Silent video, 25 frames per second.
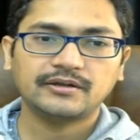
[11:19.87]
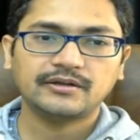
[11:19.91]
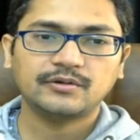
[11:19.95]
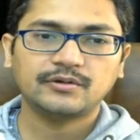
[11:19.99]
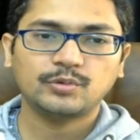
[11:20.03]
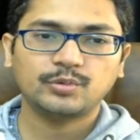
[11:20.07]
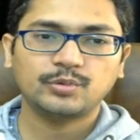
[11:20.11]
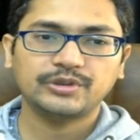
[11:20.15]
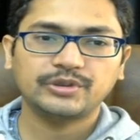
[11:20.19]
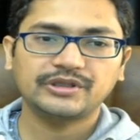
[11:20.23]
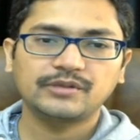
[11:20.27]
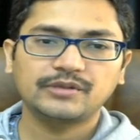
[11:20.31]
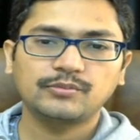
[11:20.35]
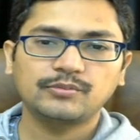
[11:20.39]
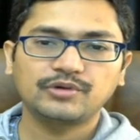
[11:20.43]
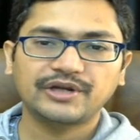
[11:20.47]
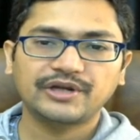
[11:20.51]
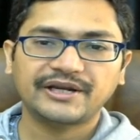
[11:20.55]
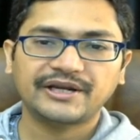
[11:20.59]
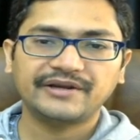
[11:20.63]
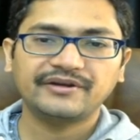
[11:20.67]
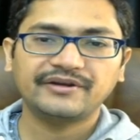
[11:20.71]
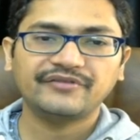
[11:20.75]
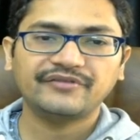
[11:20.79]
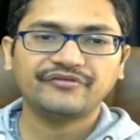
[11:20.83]
with the
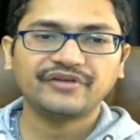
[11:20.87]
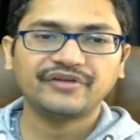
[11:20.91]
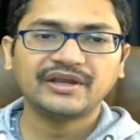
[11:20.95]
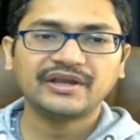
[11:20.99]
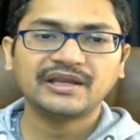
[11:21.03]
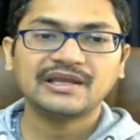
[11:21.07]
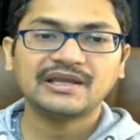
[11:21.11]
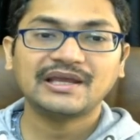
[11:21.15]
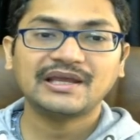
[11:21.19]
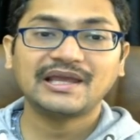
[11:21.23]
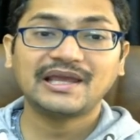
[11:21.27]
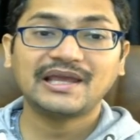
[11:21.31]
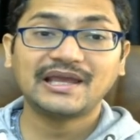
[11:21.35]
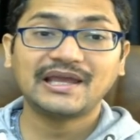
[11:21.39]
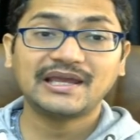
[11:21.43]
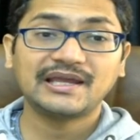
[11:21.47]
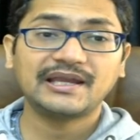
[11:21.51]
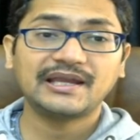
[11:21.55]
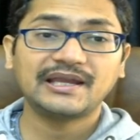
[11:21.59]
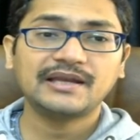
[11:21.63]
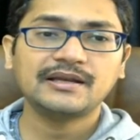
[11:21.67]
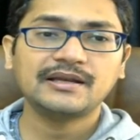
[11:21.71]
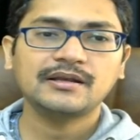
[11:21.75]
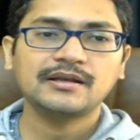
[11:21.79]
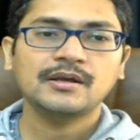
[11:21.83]
knight d5,
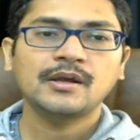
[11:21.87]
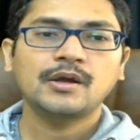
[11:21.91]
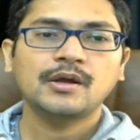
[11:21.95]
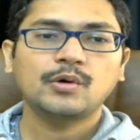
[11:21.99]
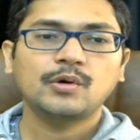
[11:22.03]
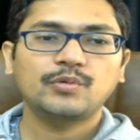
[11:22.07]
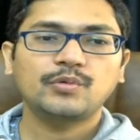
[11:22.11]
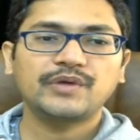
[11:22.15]
and